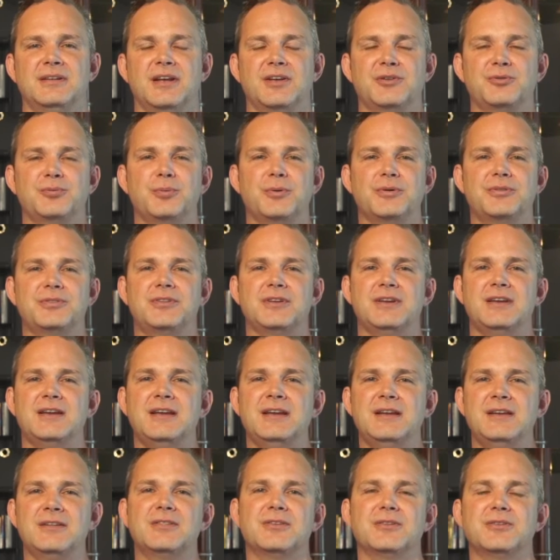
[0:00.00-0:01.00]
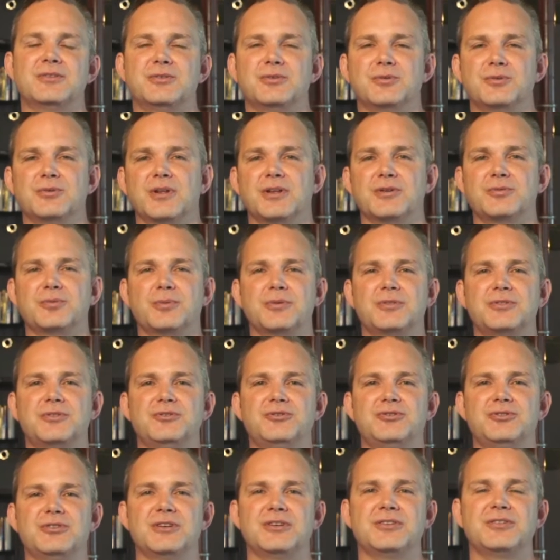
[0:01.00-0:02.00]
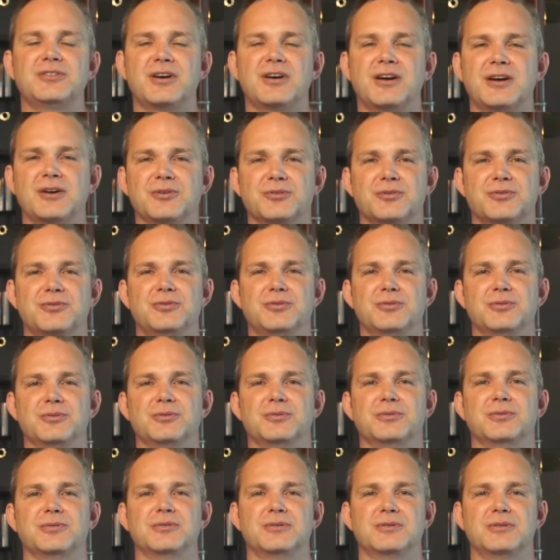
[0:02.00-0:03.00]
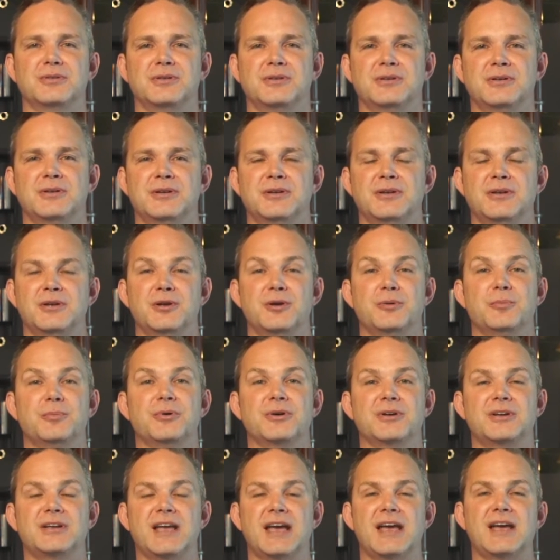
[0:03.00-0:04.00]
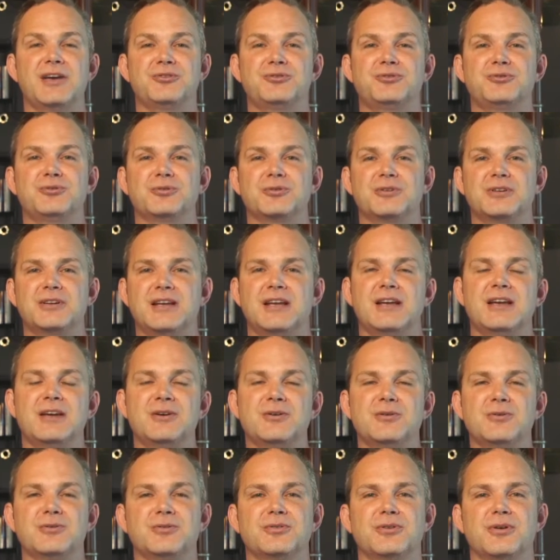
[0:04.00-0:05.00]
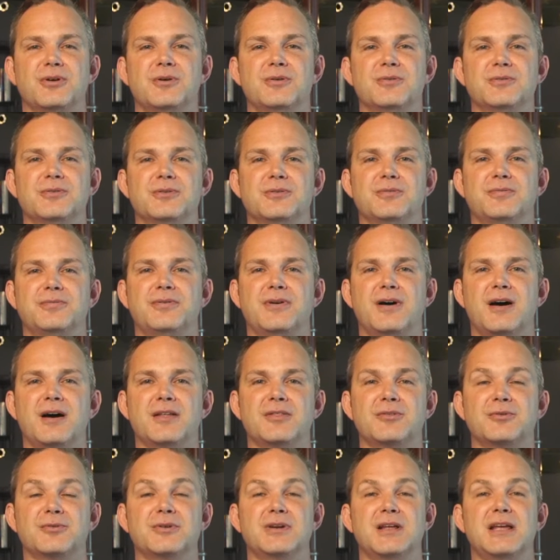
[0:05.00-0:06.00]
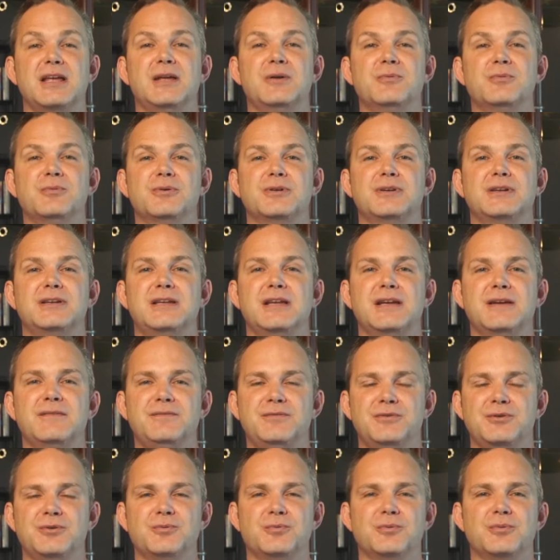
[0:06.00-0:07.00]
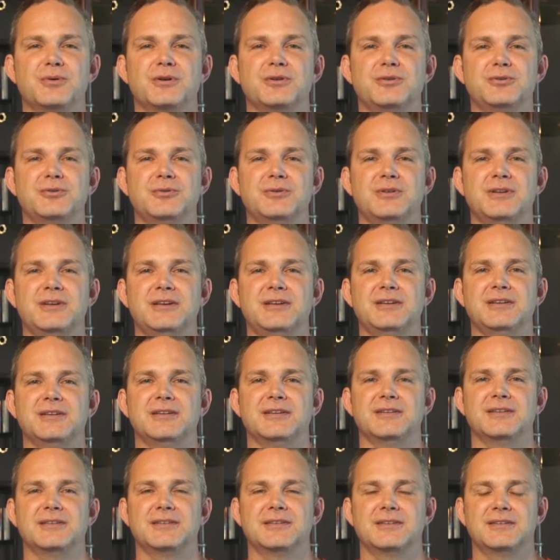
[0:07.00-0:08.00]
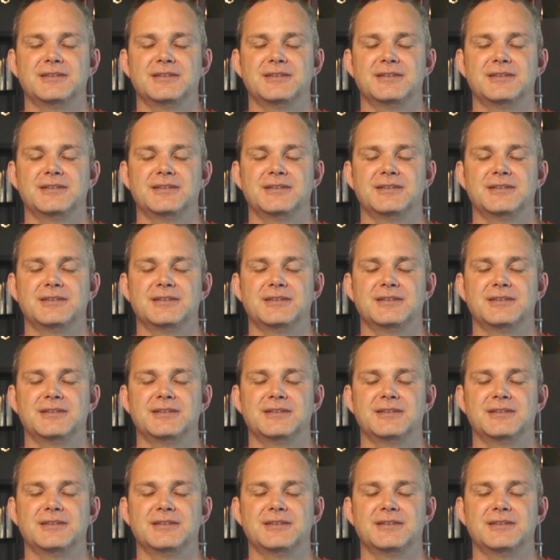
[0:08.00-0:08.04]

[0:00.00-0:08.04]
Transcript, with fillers: That's what the heathen do, that's what the Gentiles do. But cast your cares on the Father, and He will give you what you need.